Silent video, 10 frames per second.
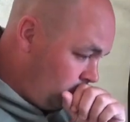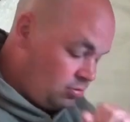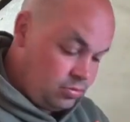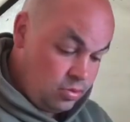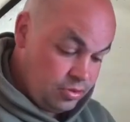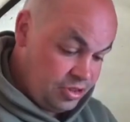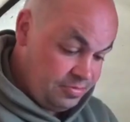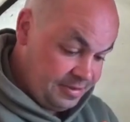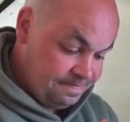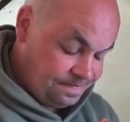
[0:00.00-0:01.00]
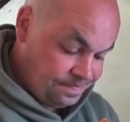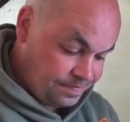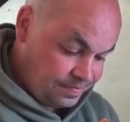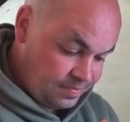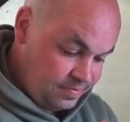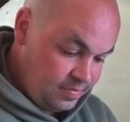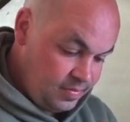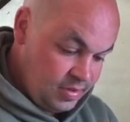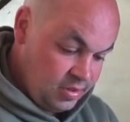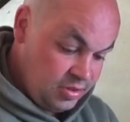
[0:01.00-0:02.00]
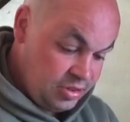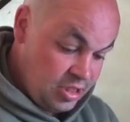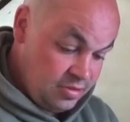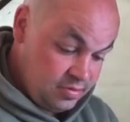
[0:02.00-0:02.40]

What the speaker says: Oh, excuse me. So